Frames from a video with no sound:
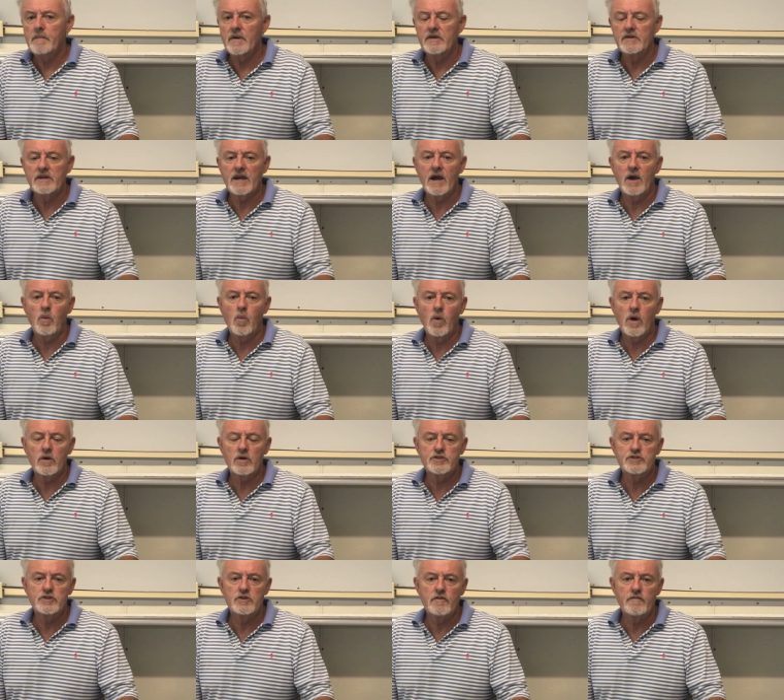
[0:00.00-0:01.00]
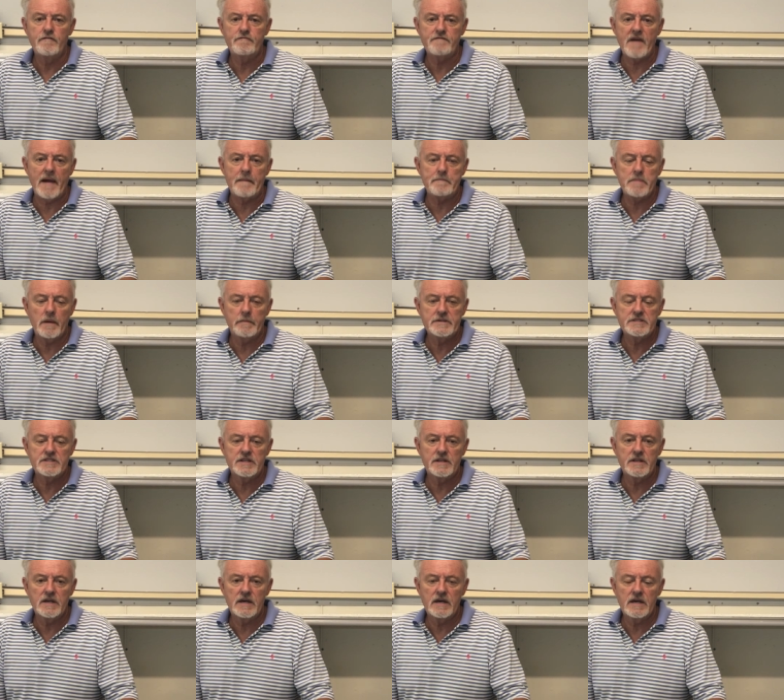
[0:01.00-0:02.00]
you get one or two fat puppies
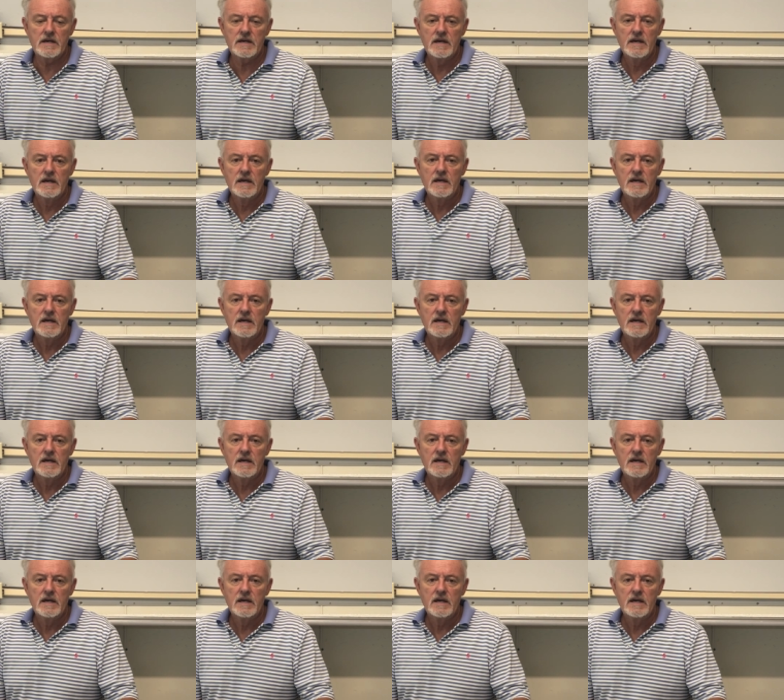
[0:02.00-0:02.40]
in there.